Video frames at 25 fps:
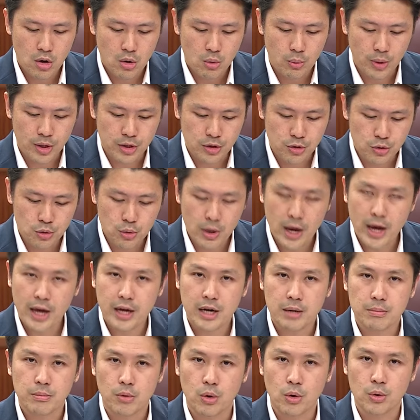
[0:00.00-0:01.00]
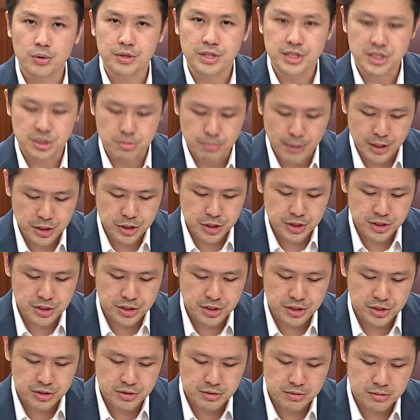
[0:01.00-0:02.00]
When you add up all these
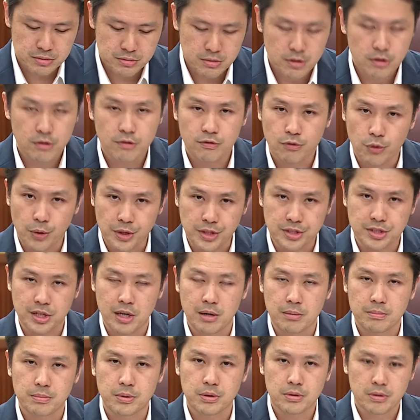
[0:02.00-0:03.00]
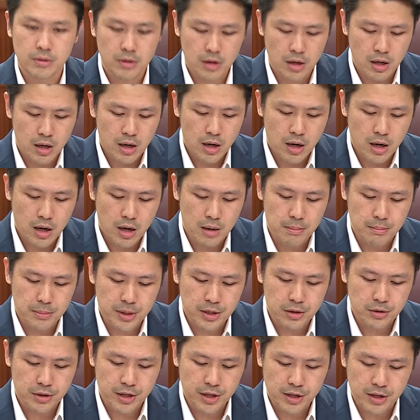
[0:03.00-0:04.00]
measures, for example, a
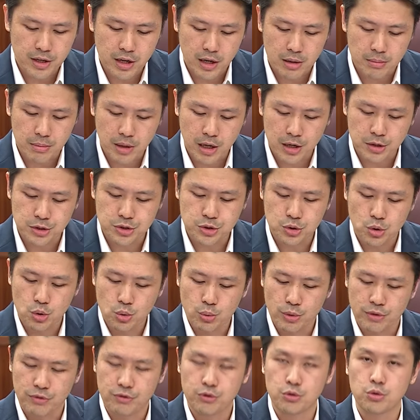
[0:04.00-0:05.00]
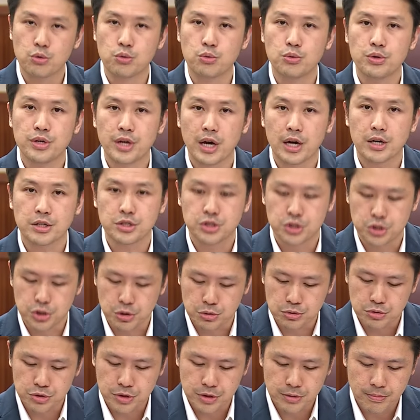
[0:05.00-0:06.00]
middle-income household with 2 young
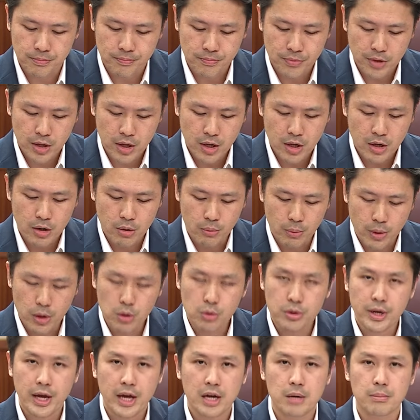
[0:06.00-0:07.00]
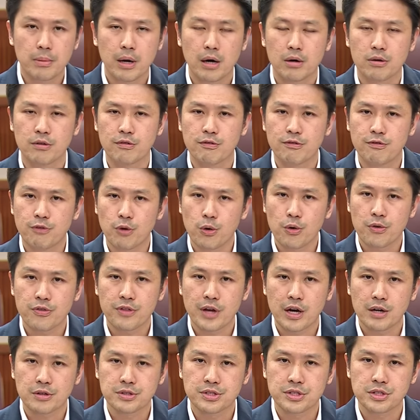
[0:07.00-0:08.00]
children will get about
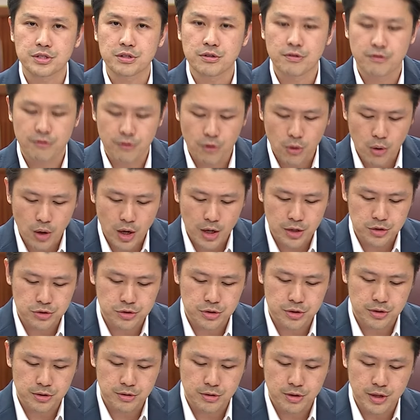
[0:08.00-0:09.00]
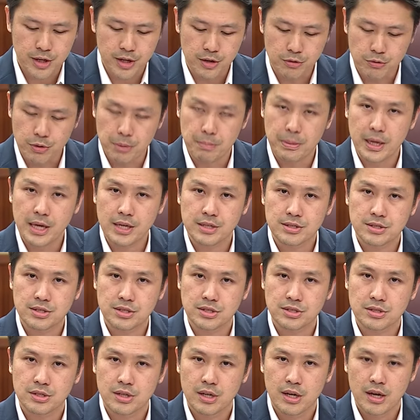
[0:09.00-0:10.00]
$4,400 in
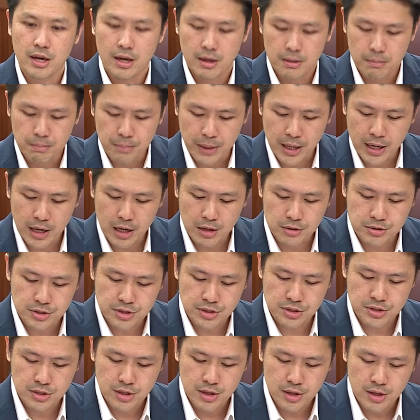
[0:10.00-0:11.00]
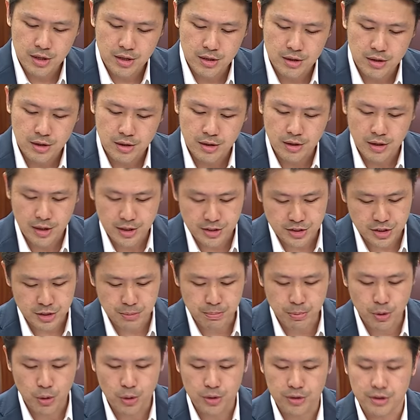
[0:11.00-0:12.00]
rebates, payouts, and
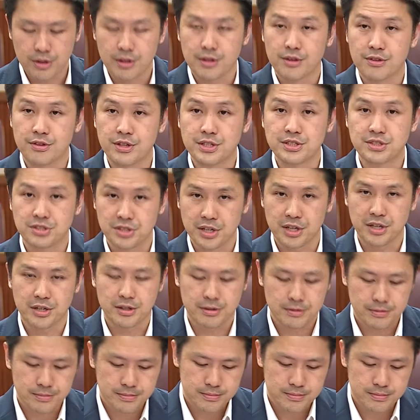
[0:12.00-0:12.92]
support this year.